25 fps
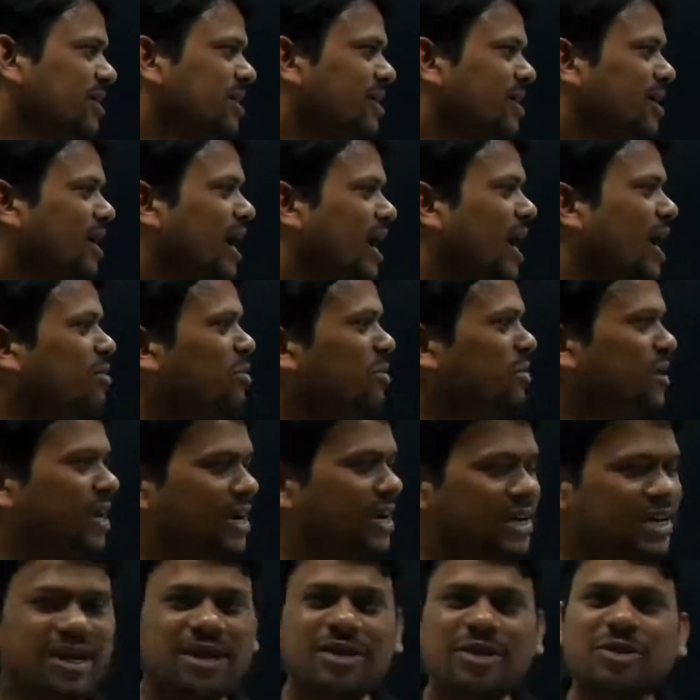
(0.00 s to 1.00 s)
are you
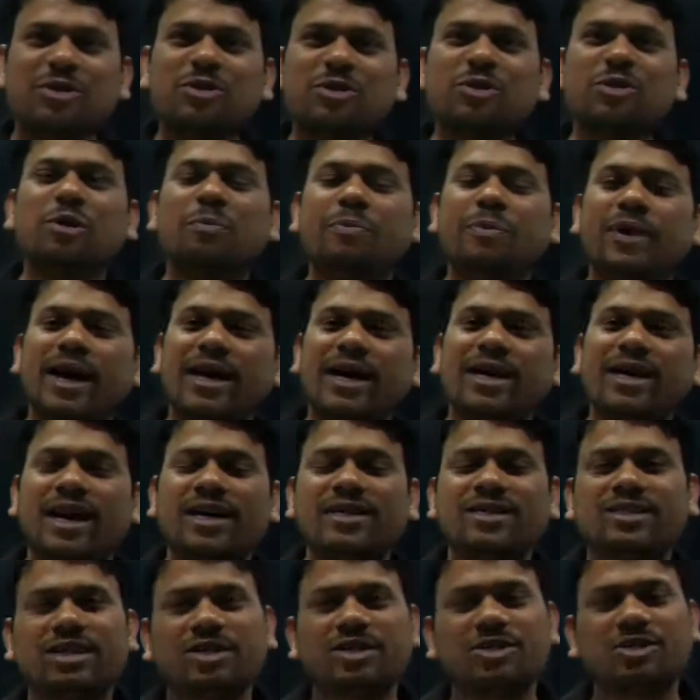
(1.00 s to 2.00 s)
ready to reply
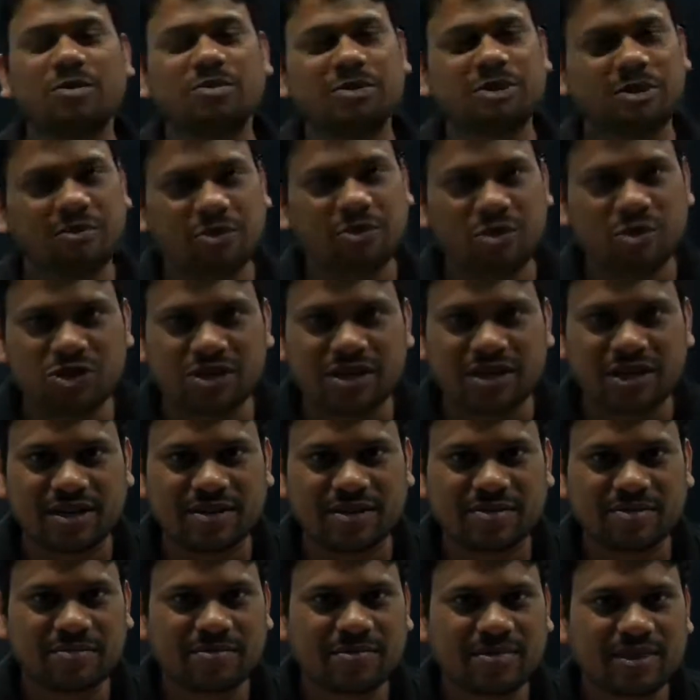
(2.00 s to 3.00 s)
answers of some question?
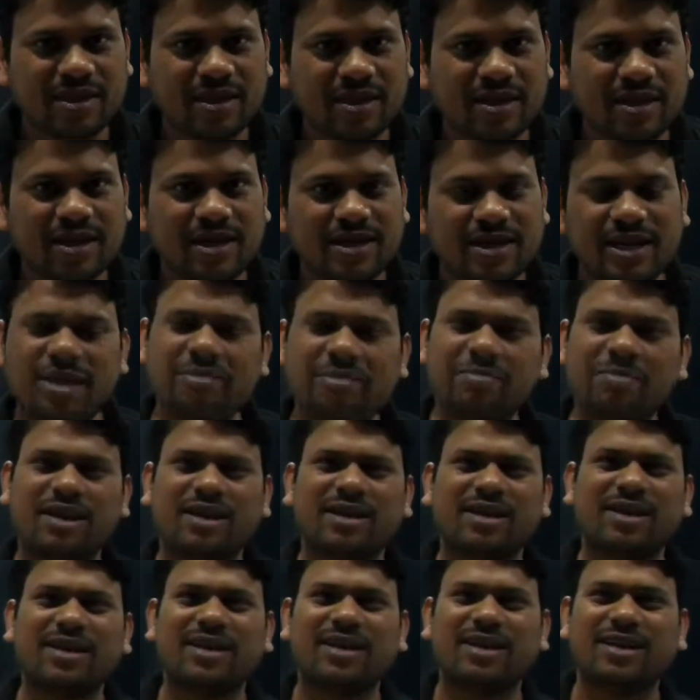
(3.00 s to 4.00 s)
Tell me.
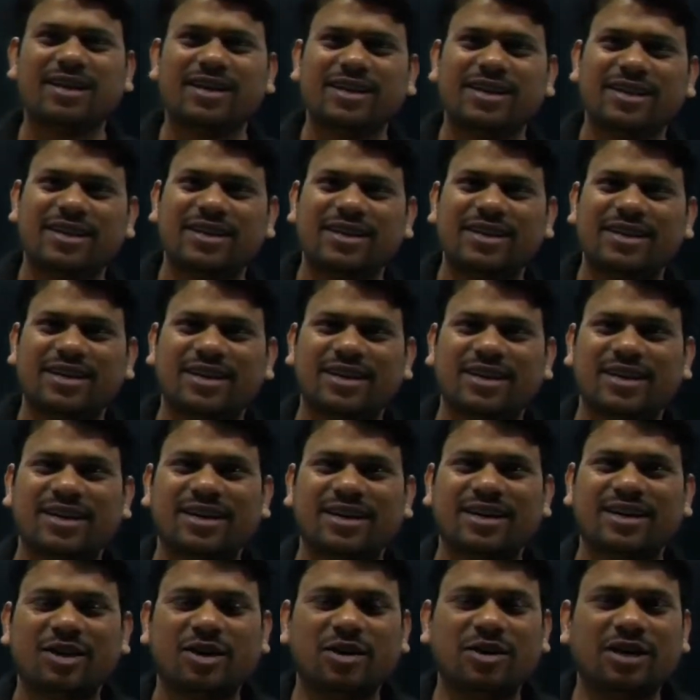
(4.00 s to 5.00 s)

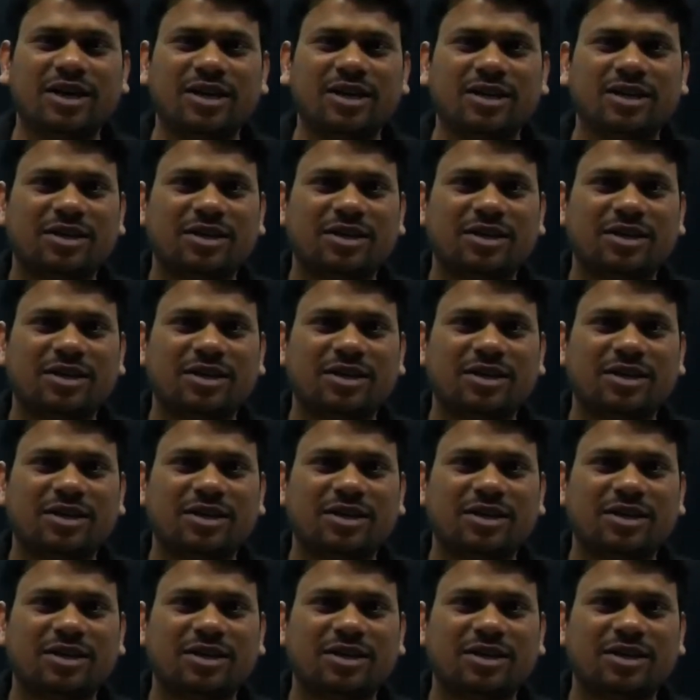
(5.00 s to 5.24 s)
Okay.